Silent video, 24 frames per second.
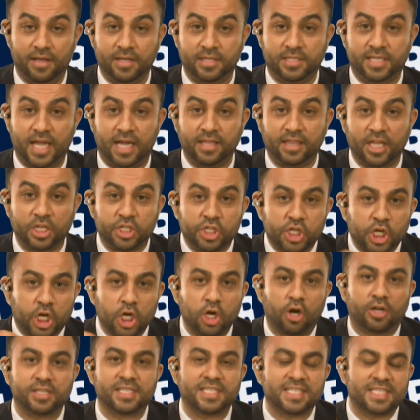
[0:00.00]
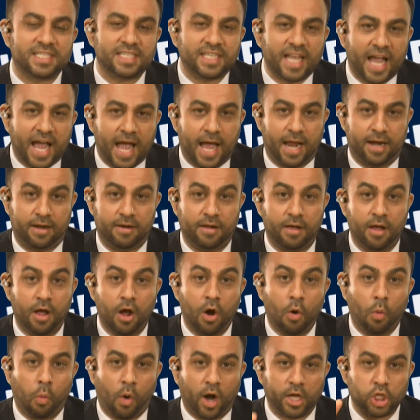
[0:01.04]
saying that she cannot stand
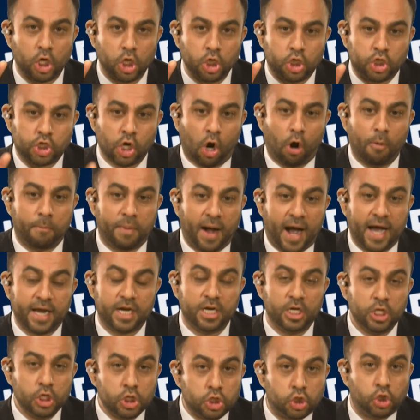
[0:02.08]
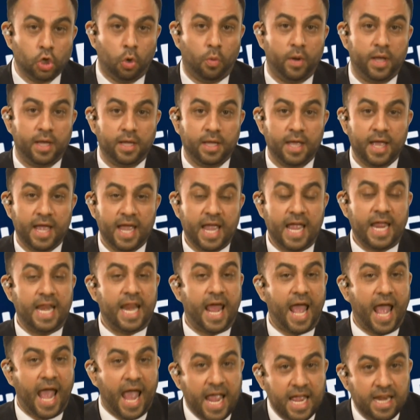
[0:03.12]
what Joe Biden is doing in
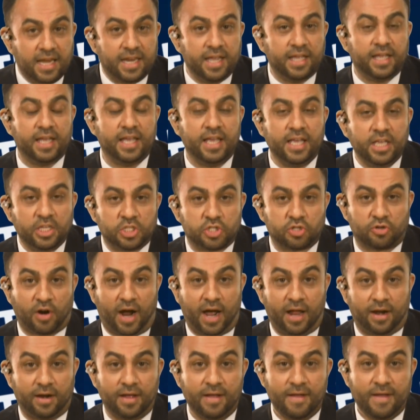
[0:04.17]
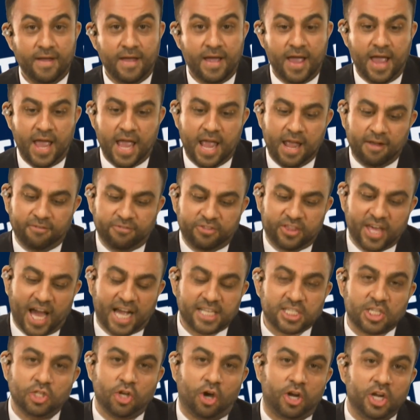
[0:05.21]
aiding Israel. If
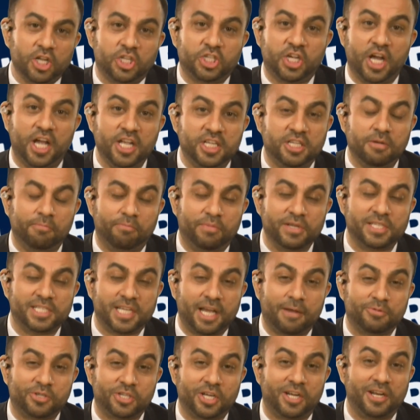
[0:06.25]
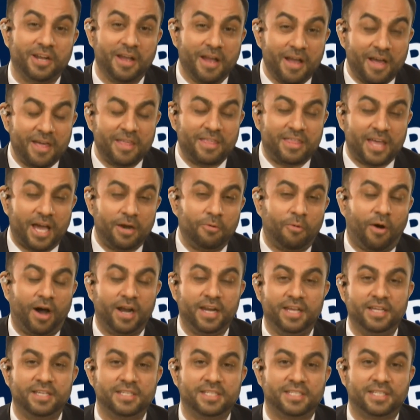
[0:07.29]
that's not a change in perception, then what
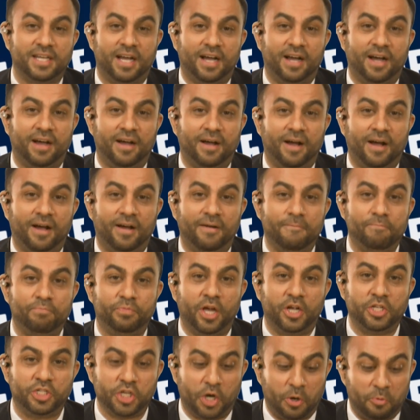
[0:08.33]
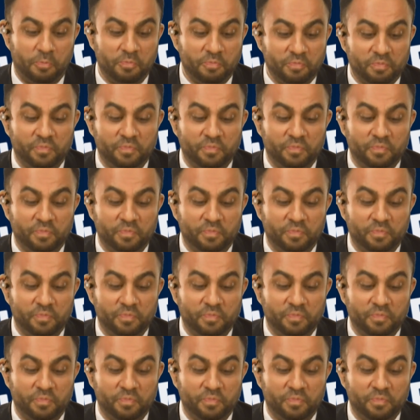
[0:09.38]
is, Joe?